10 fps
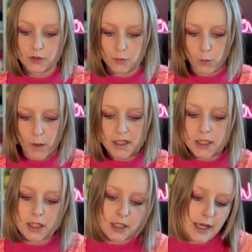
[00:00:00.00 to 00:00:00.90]

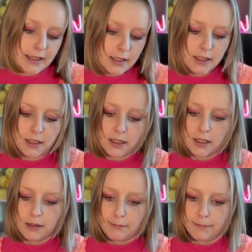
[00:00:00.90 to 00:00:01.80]
watched yet,
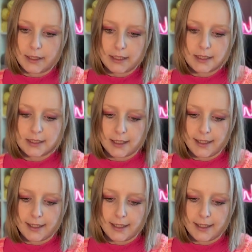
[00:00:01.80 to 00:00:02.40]
but